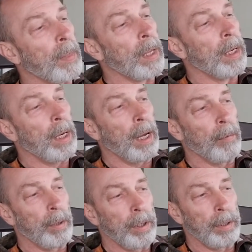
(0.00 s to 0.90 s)
Now when
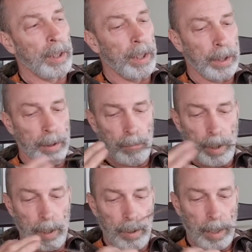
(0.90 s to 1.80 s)
you get it to where
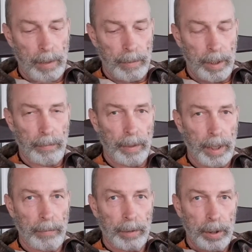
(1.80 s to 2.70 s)
you have enough
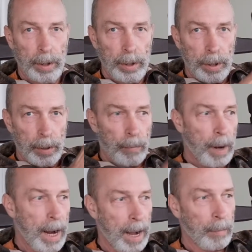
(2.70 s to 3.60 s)
left to do your
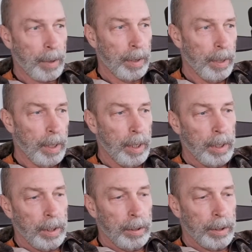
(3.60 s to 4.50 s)
wrap, you're
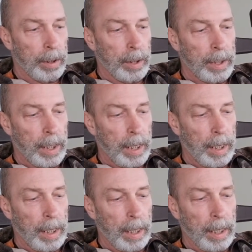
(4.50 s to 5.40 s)
just going to take
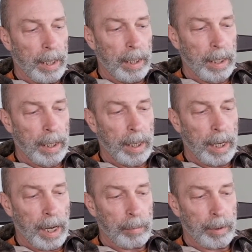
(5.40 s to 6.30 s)
and
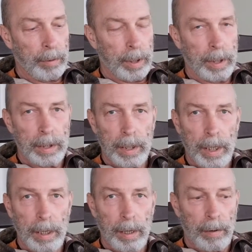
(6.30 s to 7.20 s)
capture it and slide it
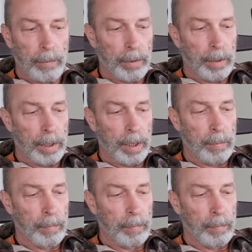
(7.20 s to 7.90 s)
off your thumb.